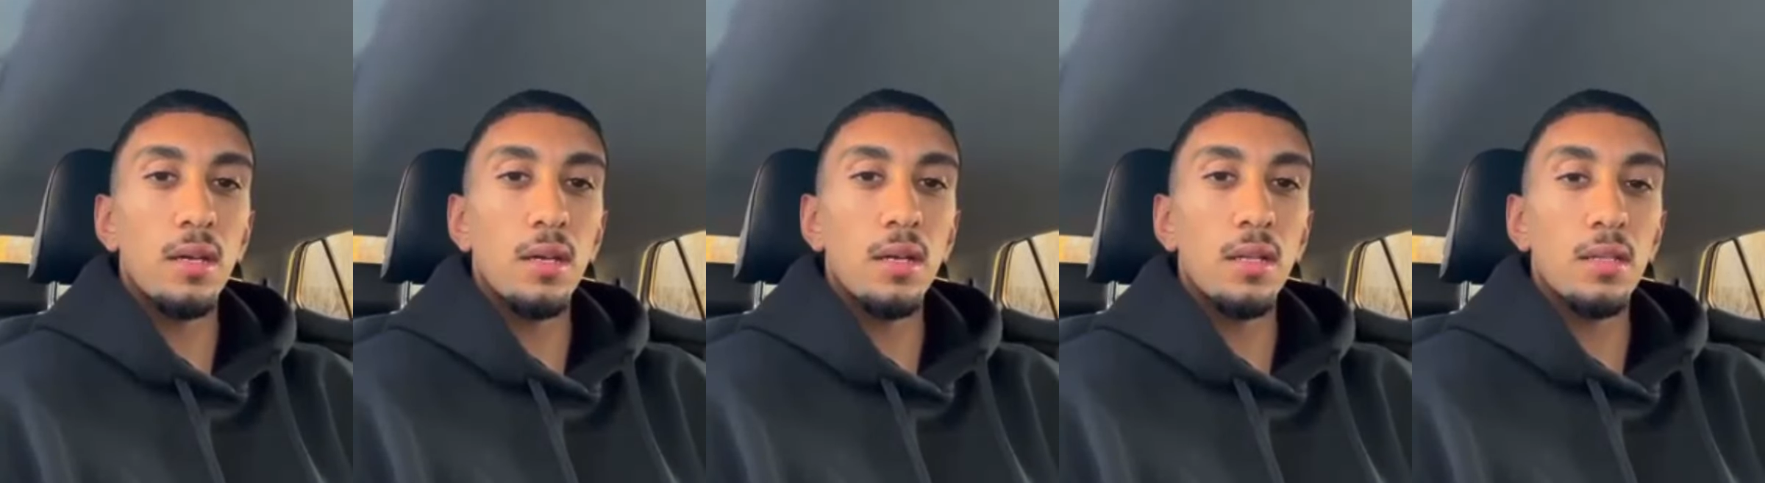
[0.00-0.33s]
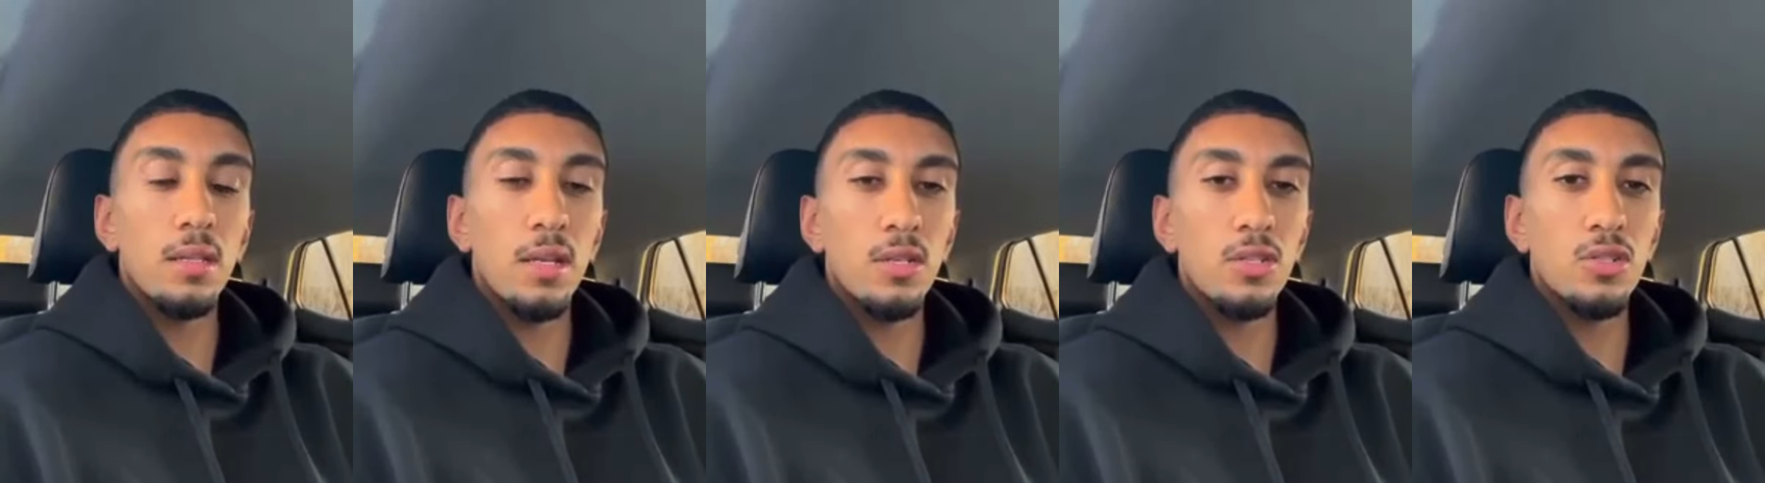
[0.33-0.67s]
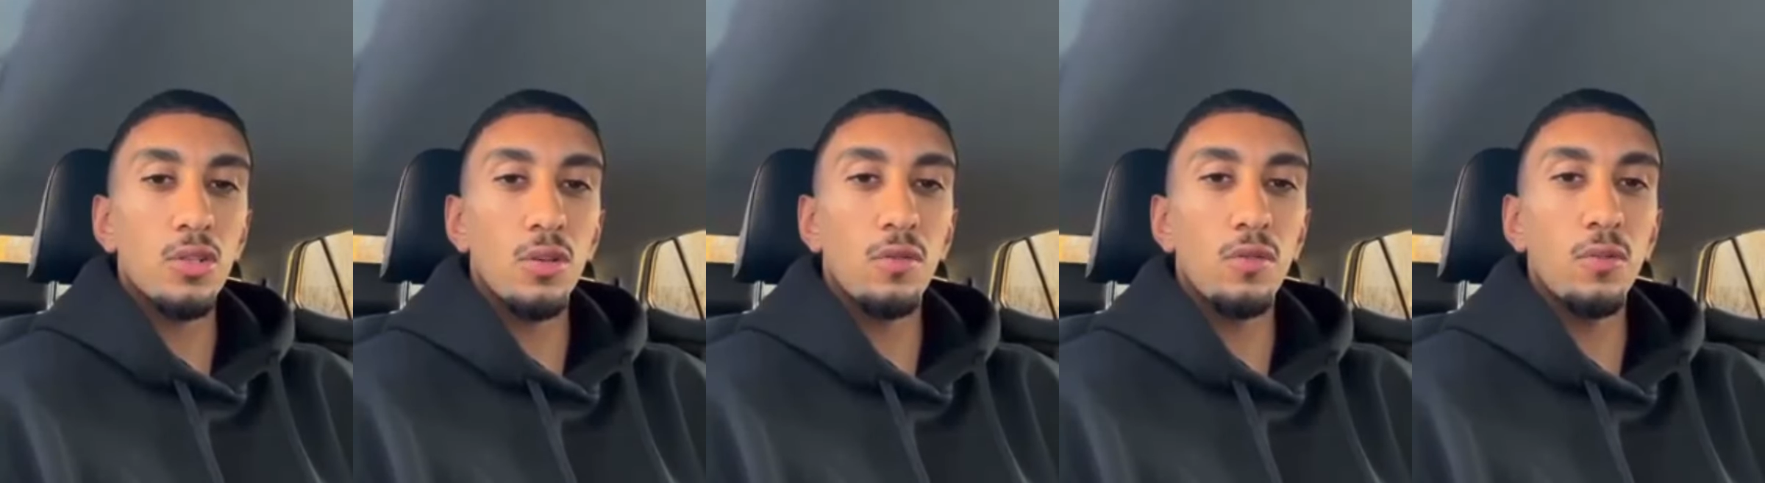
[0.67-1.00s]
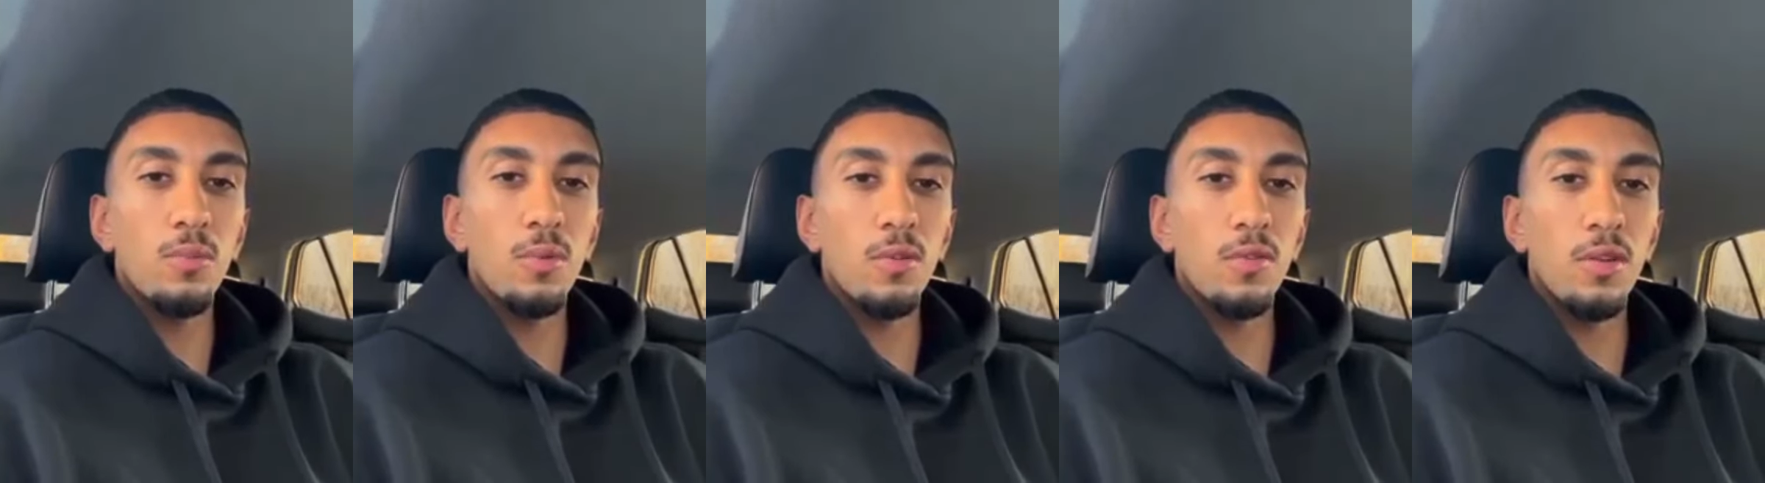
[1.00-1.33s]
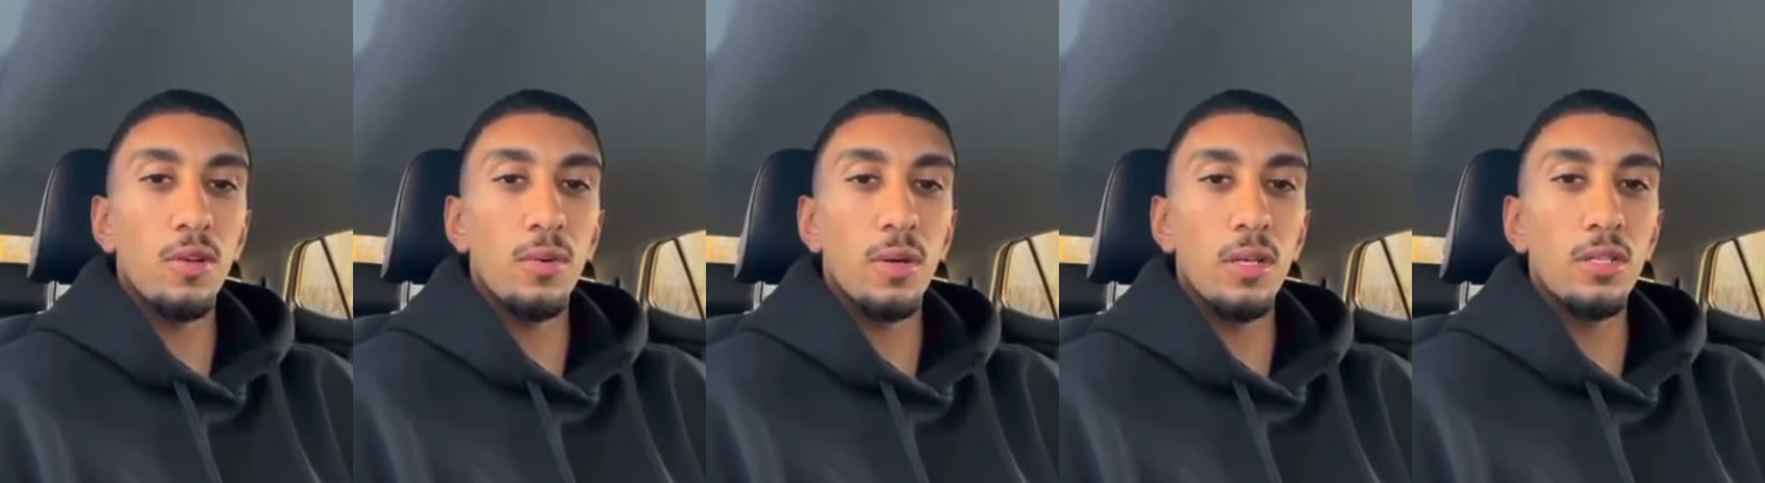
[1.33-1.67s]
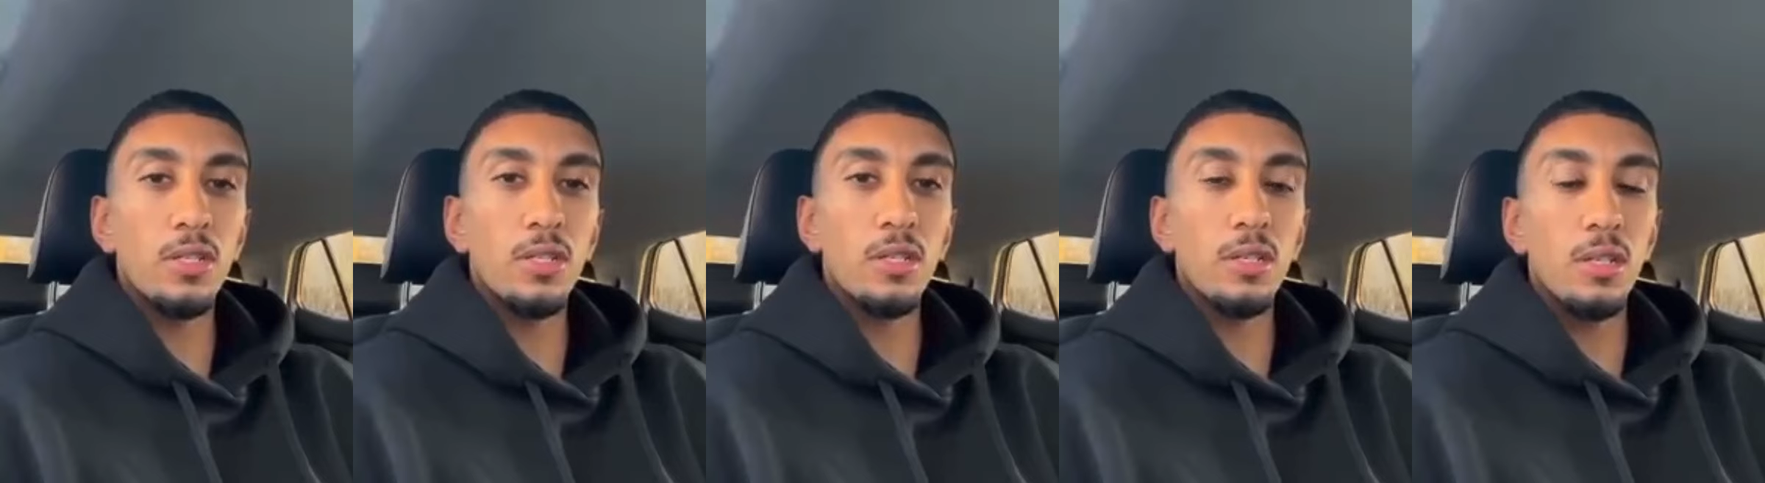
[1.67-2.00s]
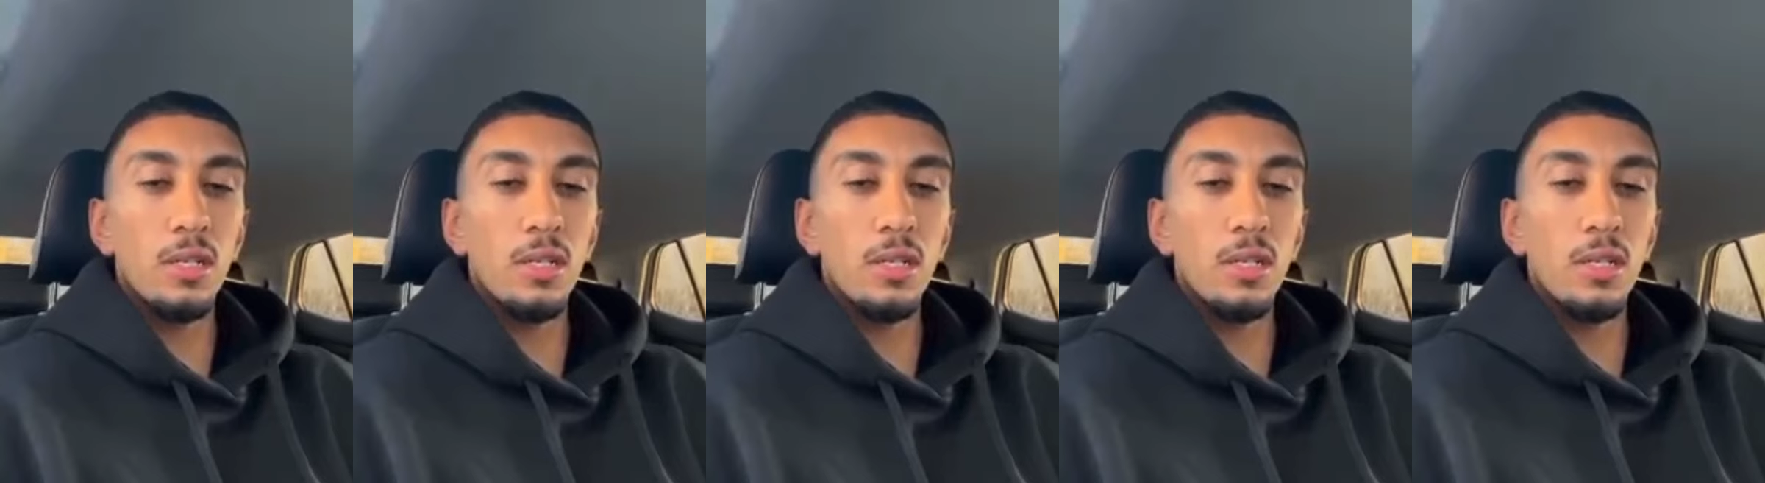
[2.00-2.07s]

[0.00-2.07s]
International Football Federation.